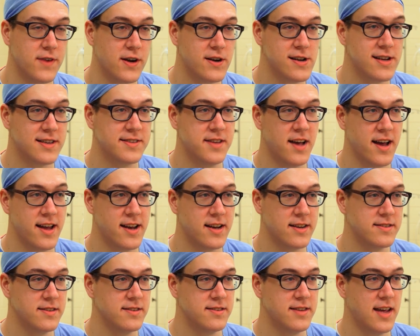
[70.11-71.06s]
very
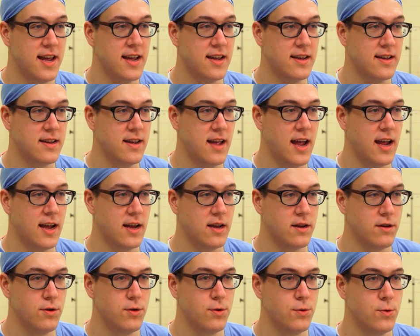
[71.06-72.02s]
exciting to take a
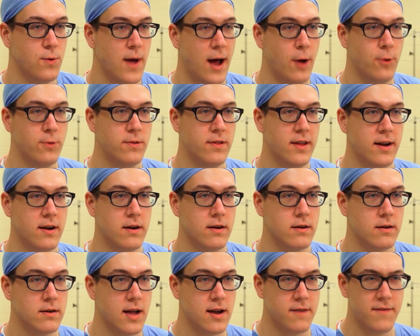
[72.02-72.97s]
new, out
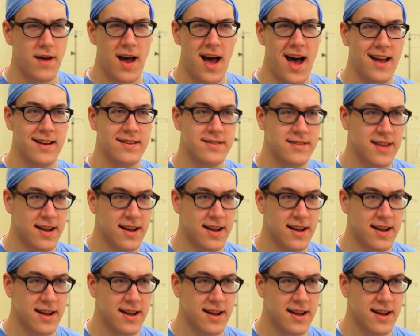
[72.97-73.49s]
there, kind of hot